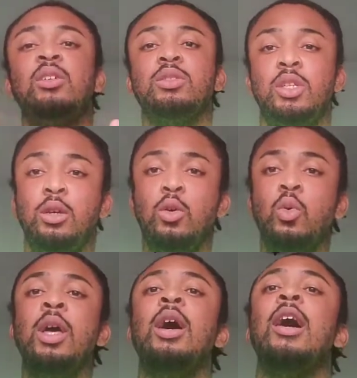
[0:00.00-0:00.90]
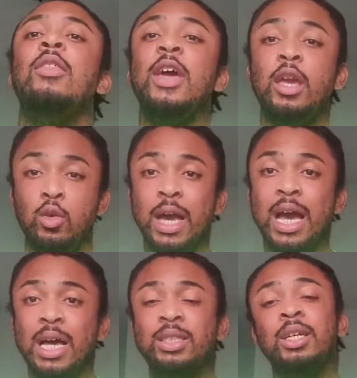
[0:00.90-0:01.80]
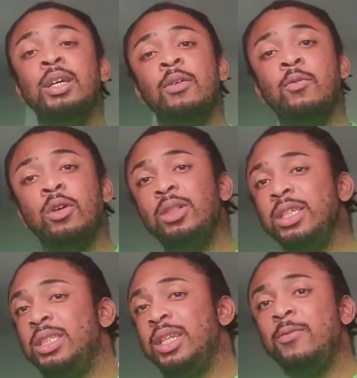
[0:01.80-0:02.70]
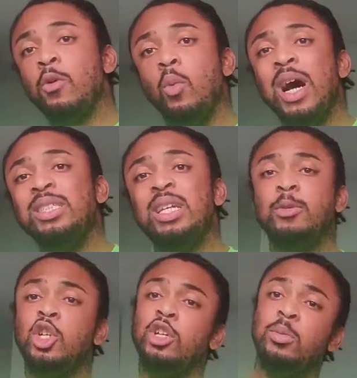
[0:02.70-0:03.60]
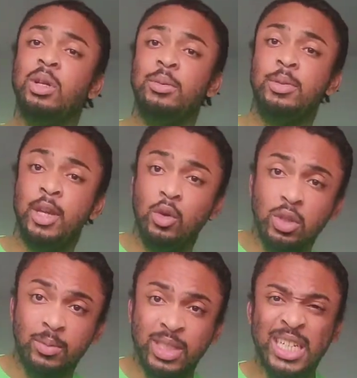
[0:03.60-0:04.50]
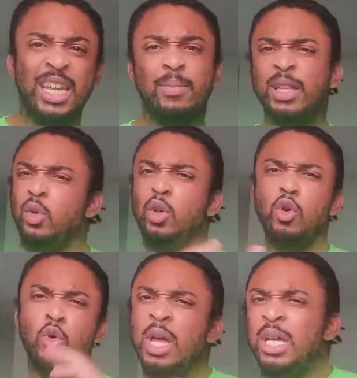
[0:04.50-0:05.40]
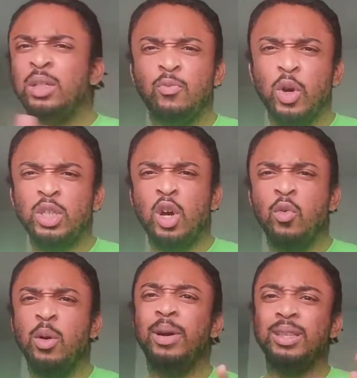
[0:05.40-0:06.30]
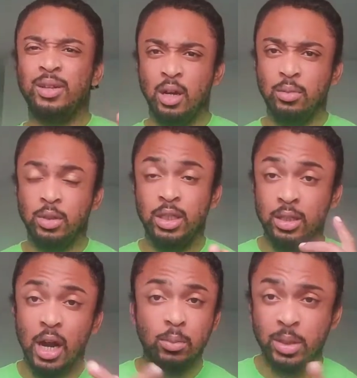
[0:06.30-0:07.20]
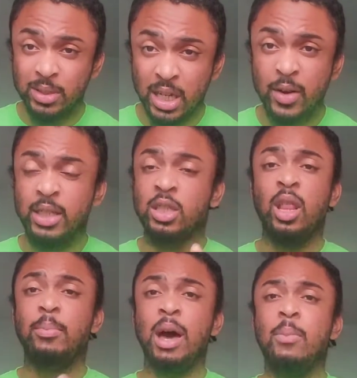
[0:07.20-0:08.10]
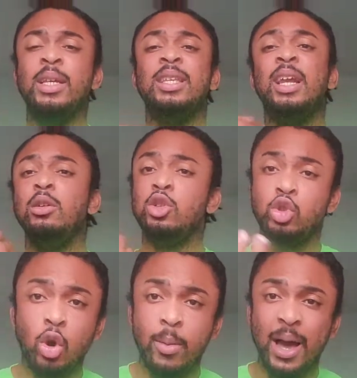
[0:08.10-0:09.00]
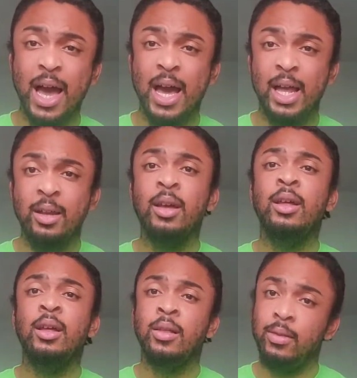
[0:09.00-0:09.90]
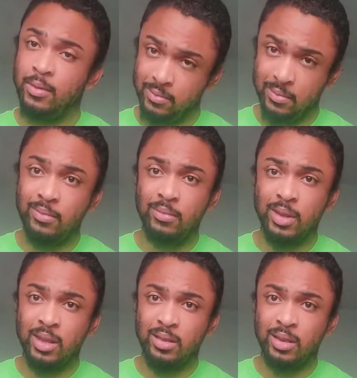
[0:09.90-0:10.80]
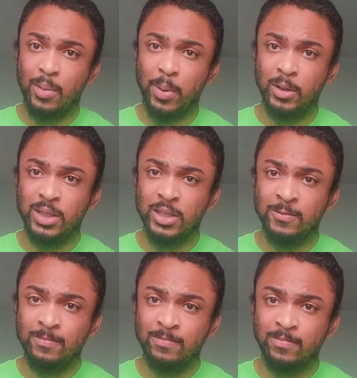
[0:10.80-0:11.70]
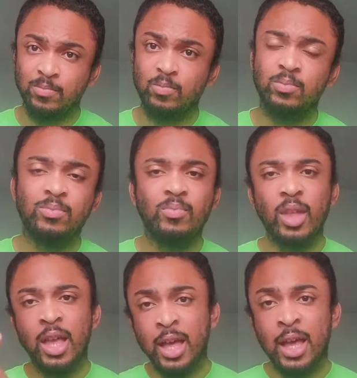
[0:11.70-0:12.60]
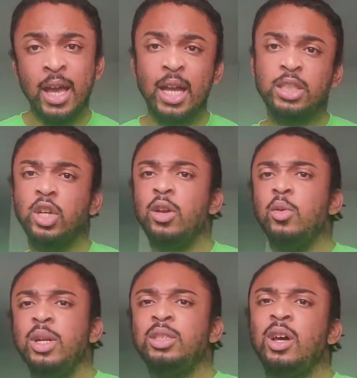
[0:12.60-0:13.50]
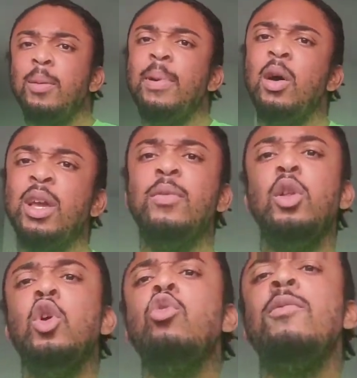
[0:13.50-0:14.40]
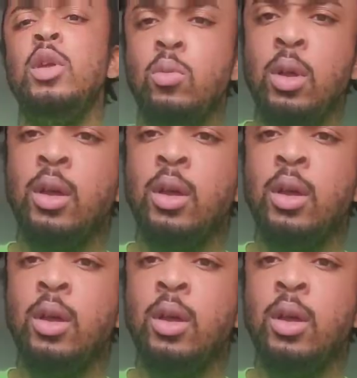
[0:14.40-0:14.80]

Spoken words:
on to you. Thank you guys for listening, for watching. I'm going to show you some clips of me using the machine. May do a little voiceover, but the Home Gym series is all about me telling you the story behind the purchase and showing you what it's all about and give you a little review.